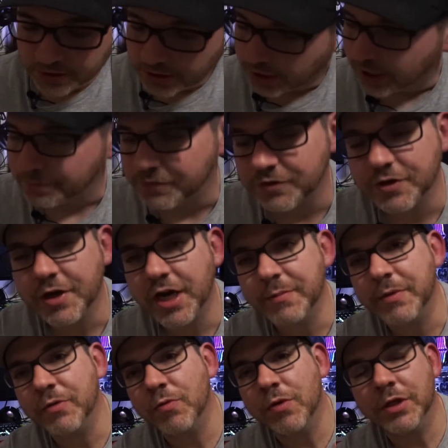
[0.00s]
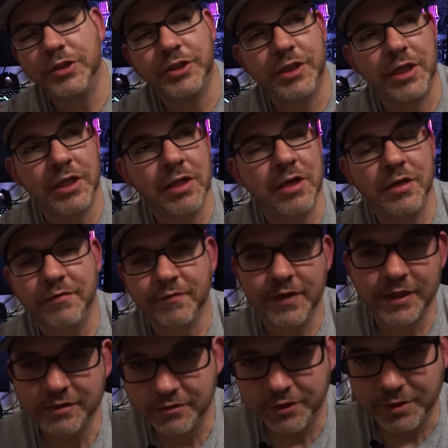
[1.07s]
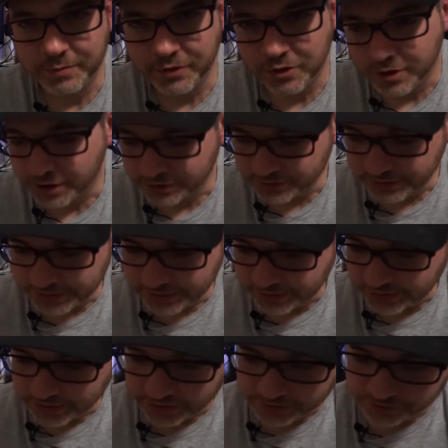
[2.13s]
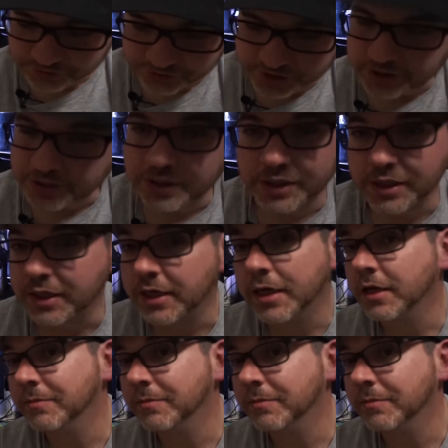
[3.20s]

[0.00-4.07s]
I'm sorry, I've been watching a lot of Vice Grip Garage lately and I just can't get it out